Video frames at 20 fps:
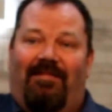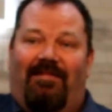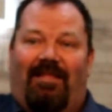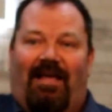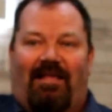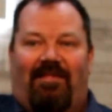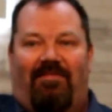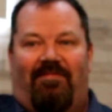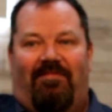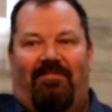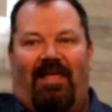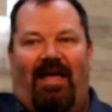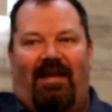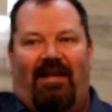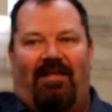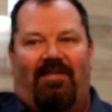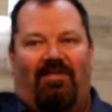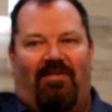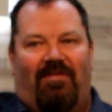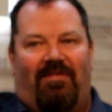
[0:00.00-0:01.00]
That's
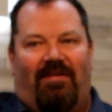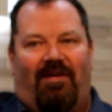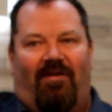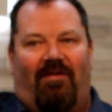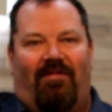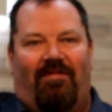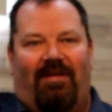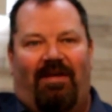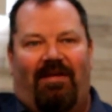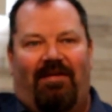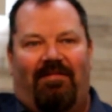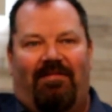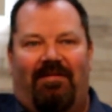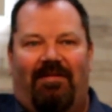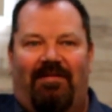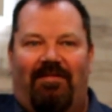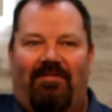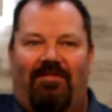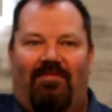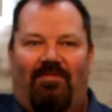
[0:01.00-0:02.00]
not necessarily
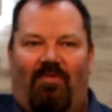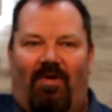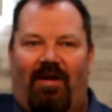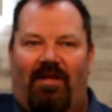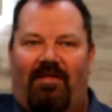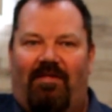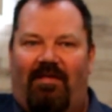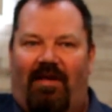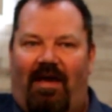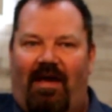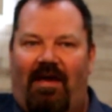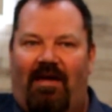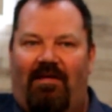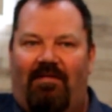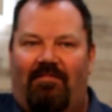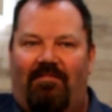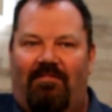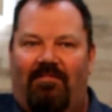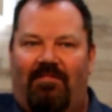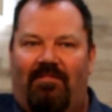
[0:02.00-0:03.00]
what it's
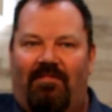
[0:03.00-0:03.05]
saying,